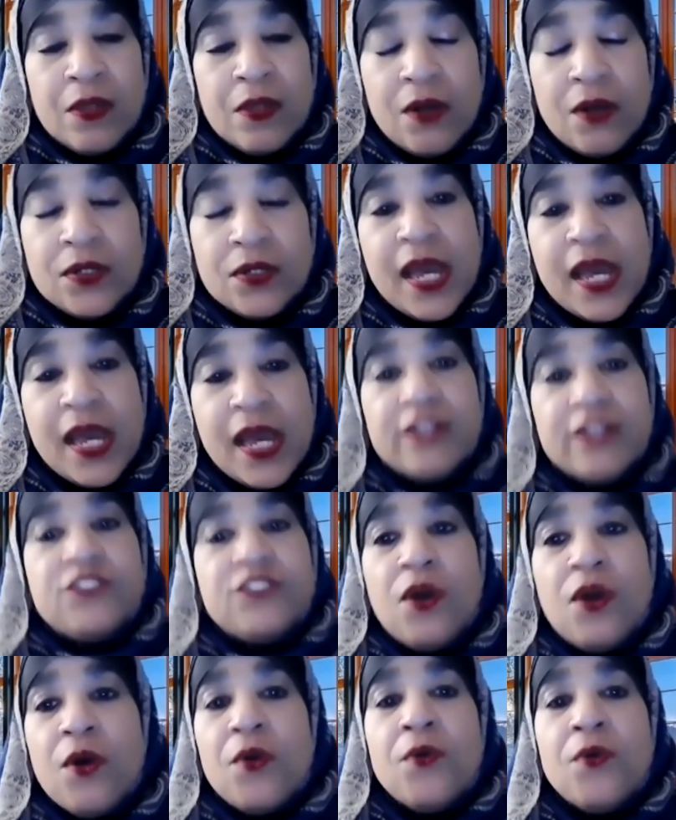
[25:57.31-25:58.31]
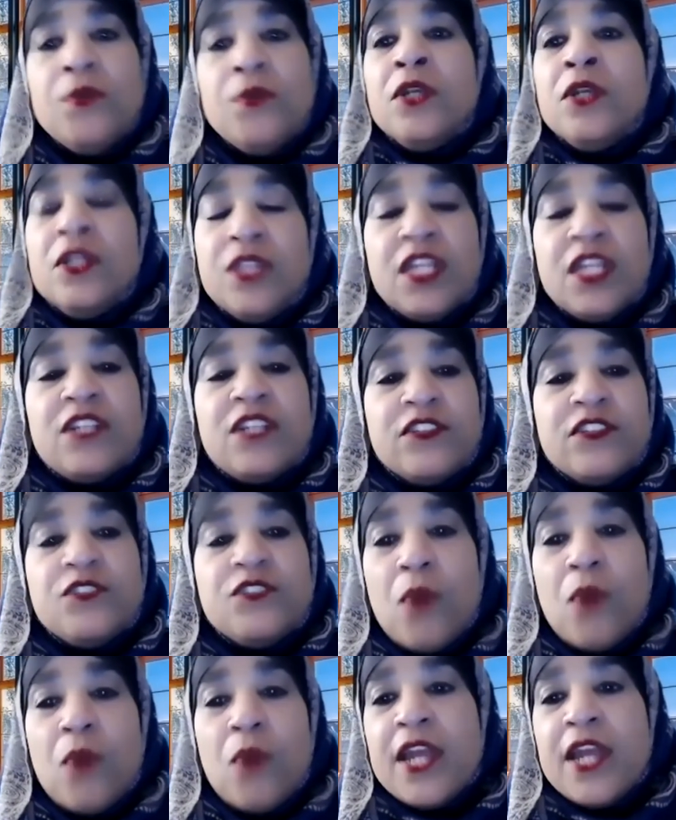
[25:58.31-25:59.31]
Okay, so this is
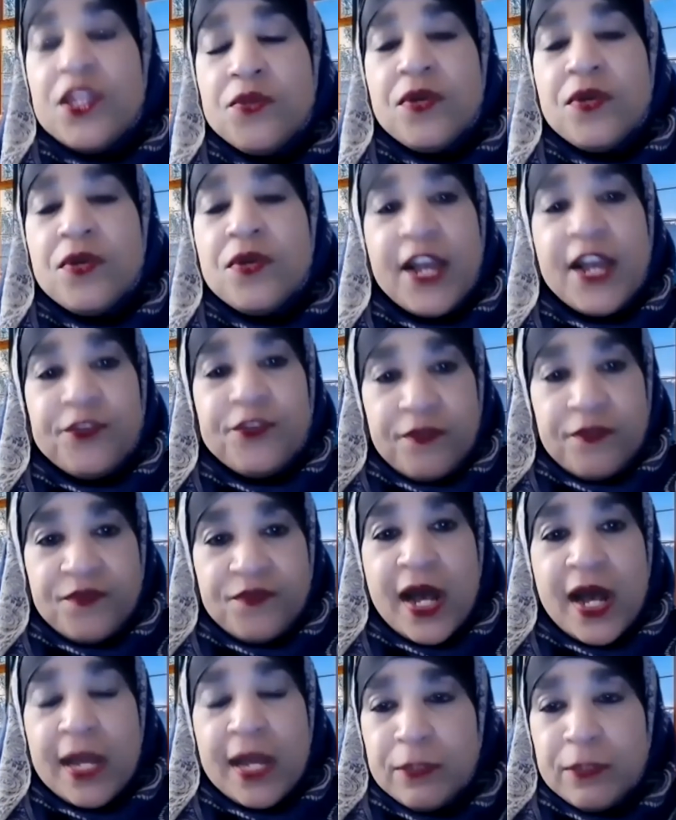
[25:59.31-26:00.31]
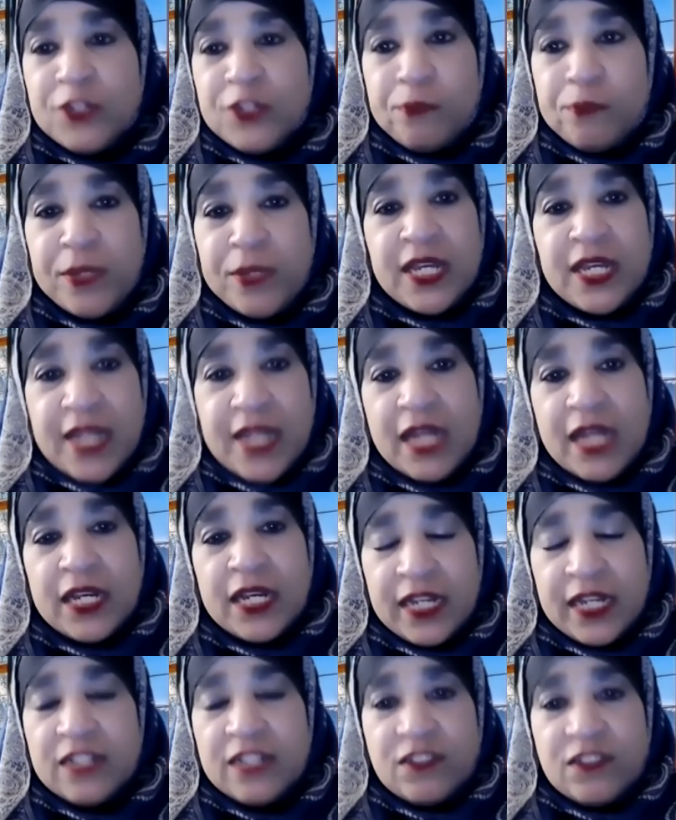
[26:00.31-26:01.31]
why you guys will find me speaking out
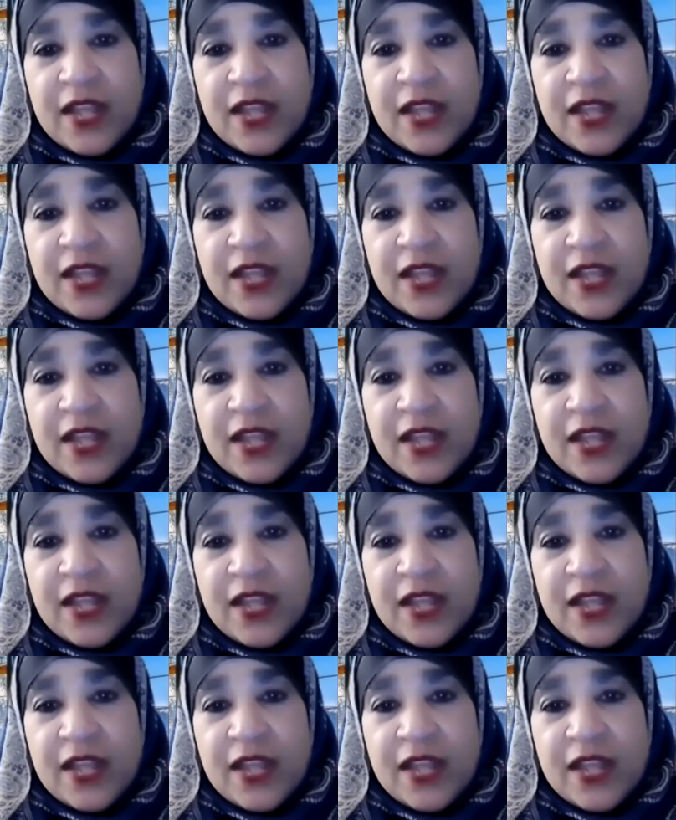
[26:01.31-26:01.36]
against